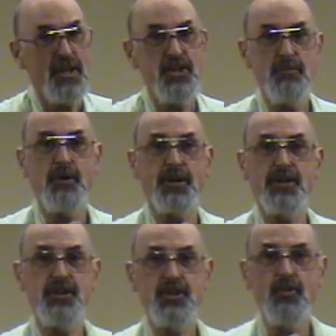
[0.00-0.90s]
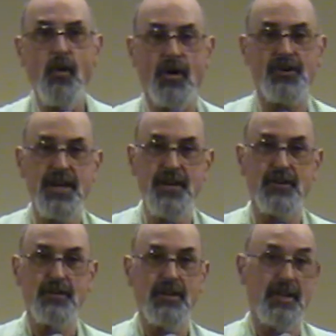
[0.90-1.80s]
you put in a new water
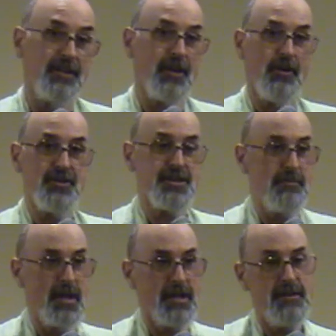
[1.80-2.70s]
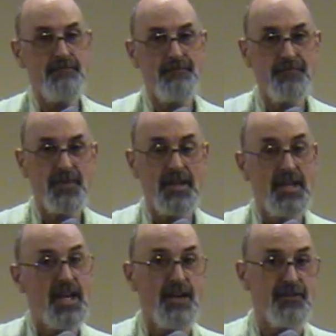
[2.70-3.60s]
heater and there goes the money.
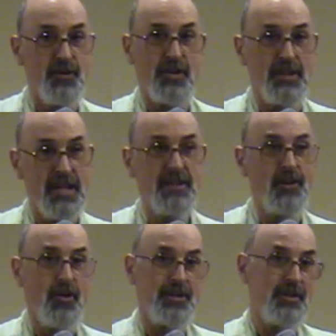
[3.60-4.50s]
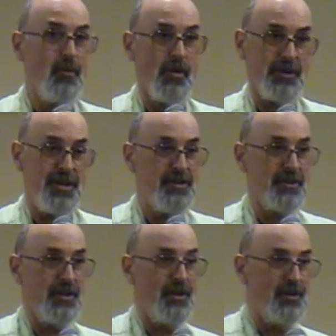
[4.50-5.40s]
If you're a landlord and the water
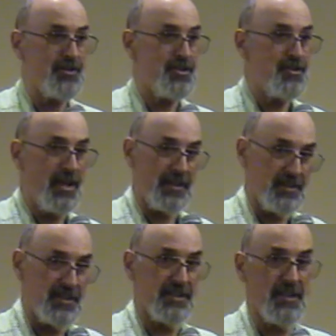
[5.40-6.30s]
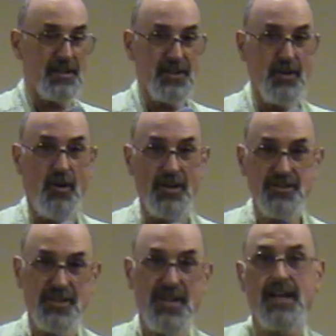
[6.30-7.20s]
heater goes, you get to deduct the
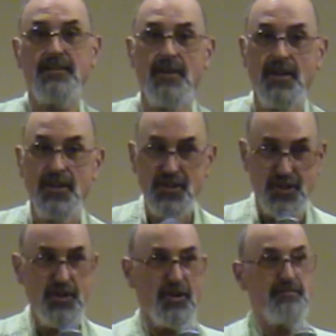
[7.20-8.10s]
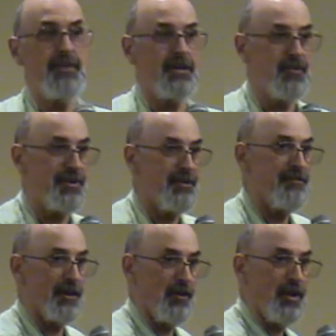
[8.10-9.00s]
cost of that. So you're in bed with the
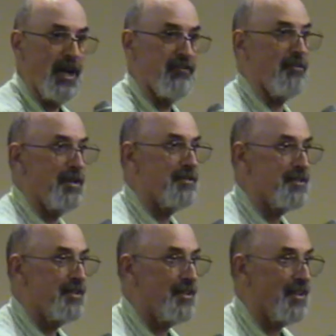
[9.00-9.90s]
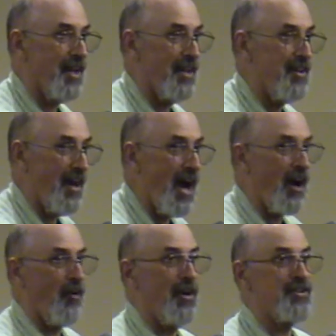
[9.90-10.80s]
federal government. Okay, the
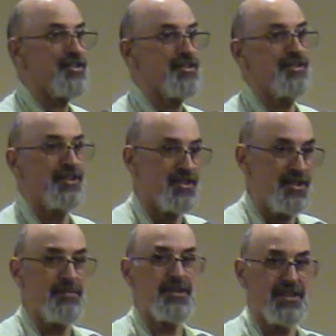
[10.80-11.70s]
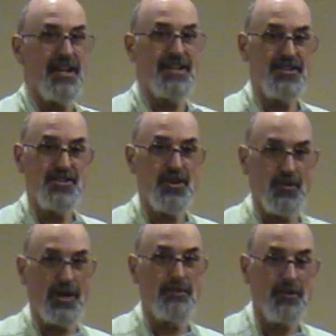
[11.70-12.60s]
IRS subsidizes your
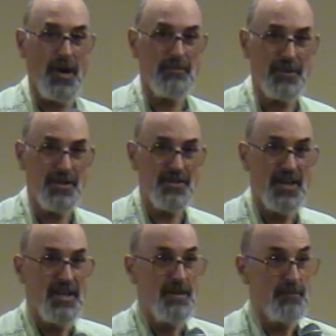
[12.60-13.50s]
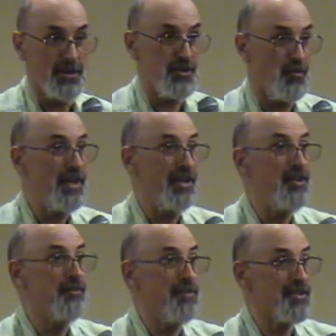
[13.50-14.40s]
rental properties, but it's a really
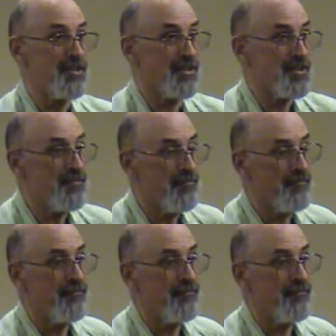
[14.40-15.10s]
good business.